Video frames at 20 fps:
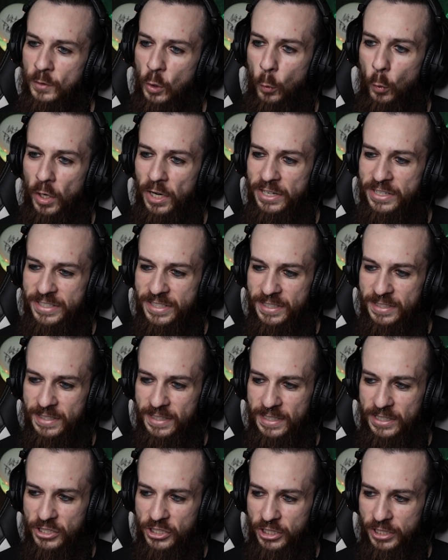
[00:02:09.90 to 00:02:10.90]
Where is the
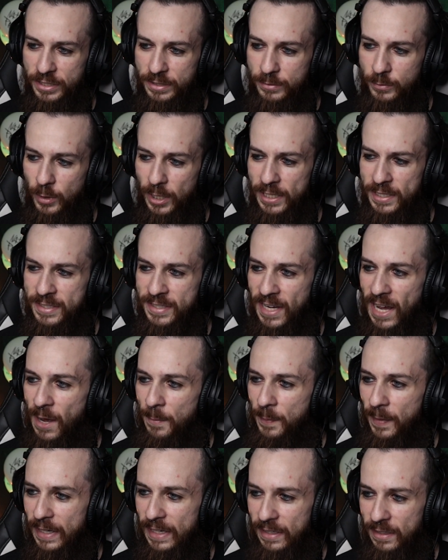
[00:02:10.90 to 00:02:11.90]
DJ? What is
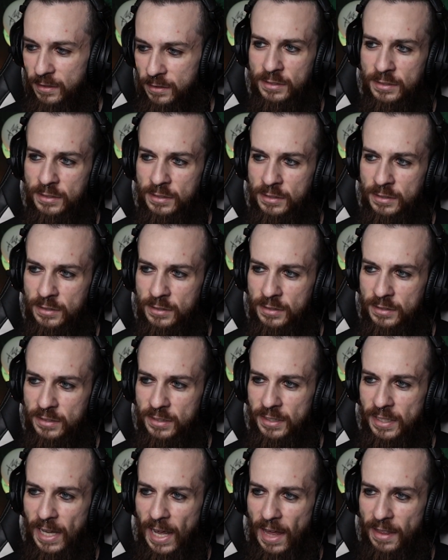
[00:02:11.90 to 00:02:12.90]
happening? This
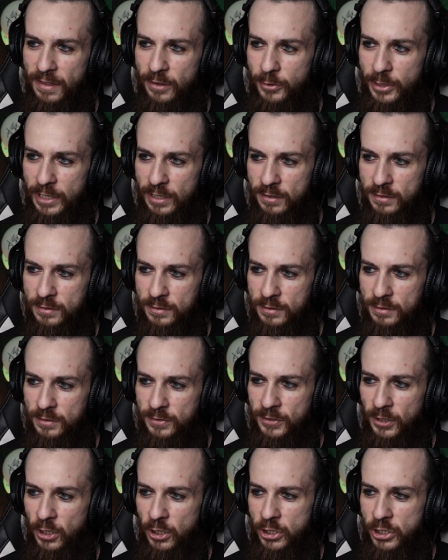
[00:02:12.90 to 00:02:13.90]
is a gathering.
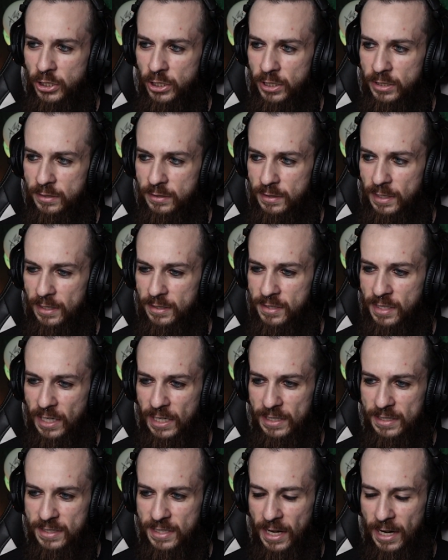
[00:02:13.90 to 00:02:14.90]
Photo shoot. There's
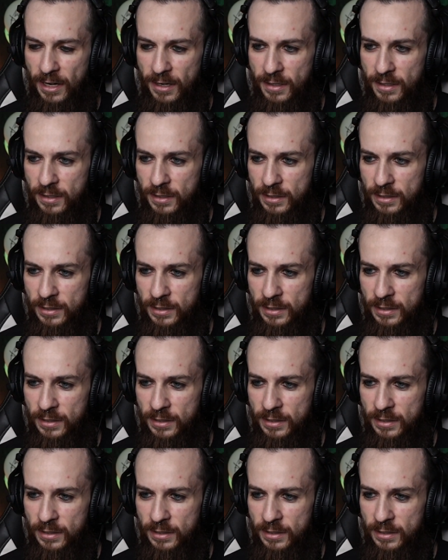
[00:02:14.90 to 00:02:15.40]
kids there.